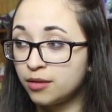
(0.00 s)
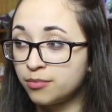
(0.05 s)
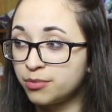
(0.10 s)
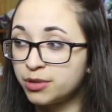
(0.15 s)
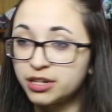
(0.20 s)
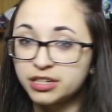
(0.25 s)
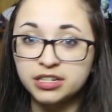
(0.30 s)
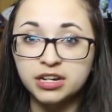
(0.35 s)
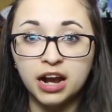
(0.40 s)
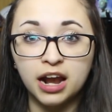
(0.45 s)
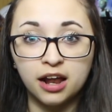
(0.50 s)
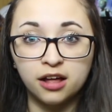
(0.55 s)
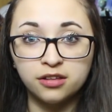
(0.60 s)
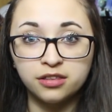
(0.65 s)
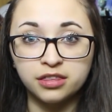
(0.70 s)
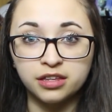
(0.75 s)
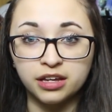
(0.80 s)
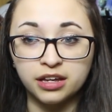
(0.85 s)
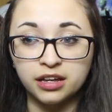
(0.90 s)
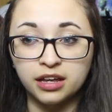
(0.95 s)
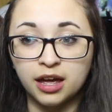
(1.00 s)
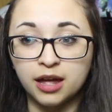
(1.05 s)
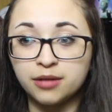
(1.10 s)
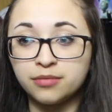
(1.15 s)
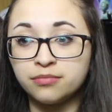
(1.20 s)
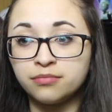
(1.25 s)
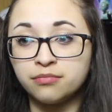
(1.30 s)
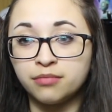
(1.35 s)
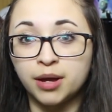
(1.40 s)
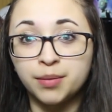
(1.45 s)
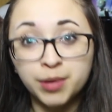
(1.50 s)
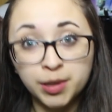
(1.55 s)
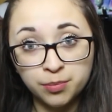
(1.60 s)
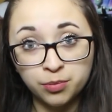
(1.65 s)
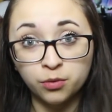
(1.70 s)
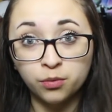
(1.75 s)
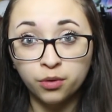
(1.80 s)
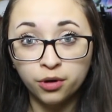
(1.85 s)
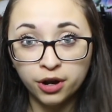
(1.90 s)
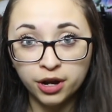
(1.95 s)
But it's not healthy and my
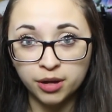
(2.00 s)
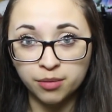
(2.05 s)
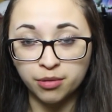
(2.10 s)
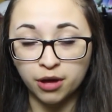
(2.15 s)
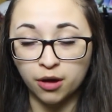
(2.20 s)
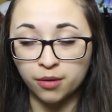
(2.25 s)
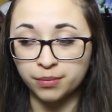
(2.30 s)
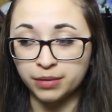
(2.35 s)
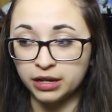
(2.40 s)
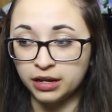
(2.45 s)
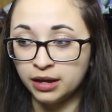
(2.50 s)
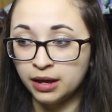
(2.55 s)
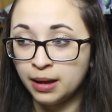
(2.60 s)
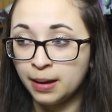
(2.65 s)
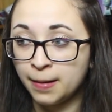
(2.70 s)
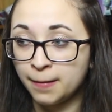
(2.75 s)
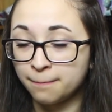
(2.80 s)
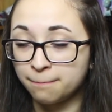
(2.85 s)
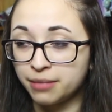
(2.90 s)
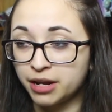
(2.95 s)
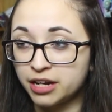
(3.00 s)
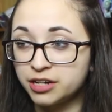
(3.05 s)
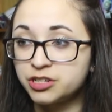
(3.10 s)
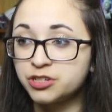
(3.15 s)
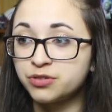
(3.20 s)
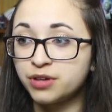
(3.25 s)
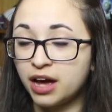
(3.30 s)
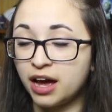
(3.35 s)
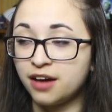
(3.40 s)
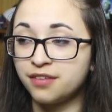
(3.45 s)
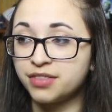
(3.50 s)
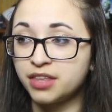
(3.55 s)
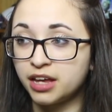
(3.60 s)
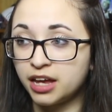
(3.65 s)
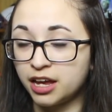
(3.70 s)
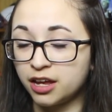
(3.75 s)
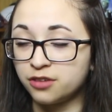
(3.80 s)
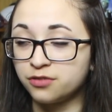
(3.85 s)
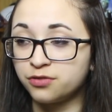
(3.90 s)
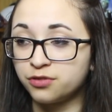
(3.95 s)
people worry about me. But I do have the
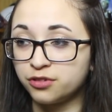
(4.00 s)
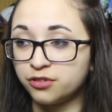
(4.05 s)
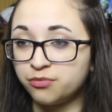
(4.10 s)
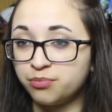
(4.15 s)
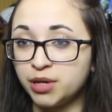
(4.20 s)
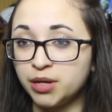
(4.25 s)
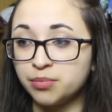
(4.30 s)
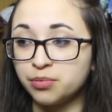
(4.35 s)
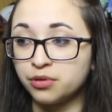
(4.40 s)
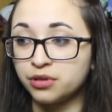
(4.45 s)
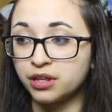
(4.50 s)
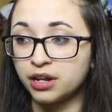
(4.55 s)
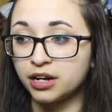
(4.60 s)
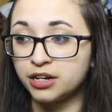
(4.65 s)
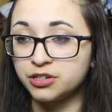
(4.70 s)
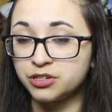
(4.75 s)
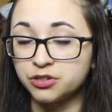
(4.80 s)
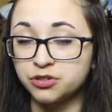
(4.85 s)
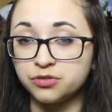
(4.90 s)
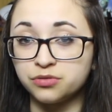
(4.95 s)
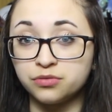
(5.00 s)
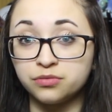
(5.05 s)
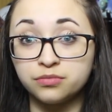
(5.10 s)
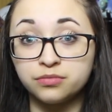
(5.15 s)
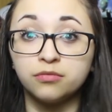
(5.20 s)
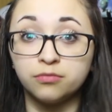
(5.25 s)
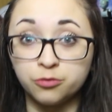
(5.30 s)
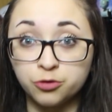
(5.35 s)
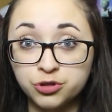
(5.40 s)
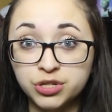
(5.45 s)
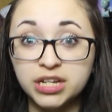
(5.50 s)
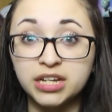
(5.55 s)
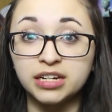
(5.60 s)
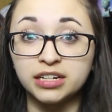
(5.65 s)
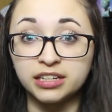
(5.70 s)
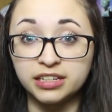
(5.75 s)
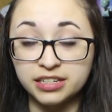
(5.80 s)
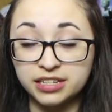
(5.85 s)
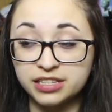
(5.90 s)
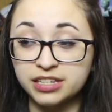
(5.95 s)
handful of people that I do
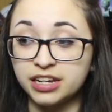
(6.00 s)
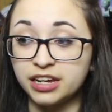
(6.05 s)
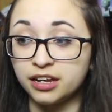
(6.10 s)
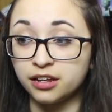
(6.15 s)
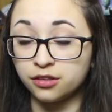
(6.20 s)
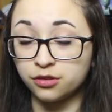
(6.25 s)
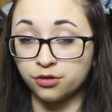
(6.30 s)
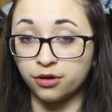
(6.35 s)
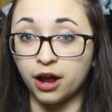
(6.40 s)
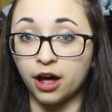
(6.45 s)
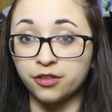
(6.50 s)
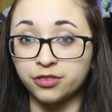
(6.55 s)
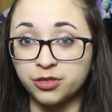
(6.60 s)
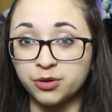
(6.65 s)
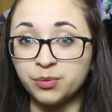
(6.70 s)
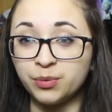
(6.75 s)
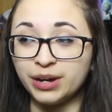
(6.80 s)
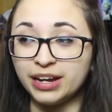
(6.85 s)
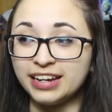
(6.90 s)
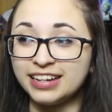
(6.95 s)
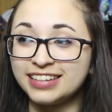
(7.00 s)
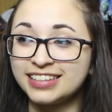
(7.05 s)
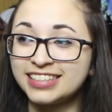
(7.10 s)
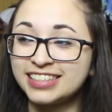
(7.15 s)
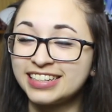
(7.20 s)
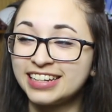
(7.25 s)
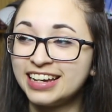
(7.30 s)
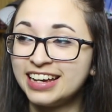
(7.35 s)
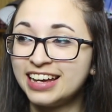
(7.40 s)
routinely see throughout the weeks